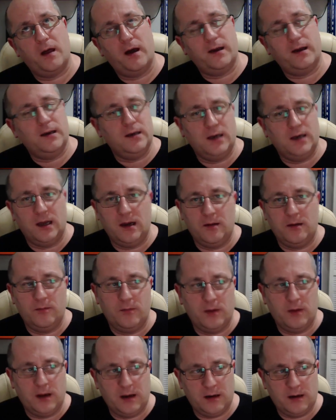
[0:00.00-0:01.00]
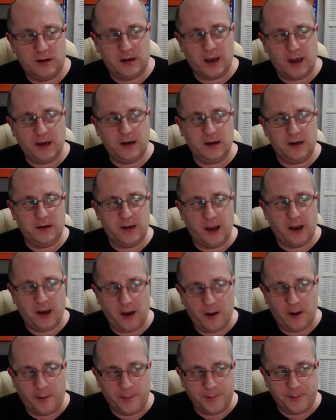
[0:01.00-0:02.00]
I can get it day in, day
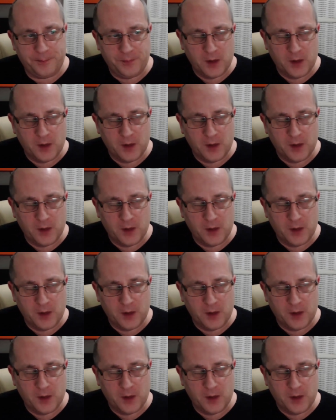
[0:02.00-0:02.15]
out.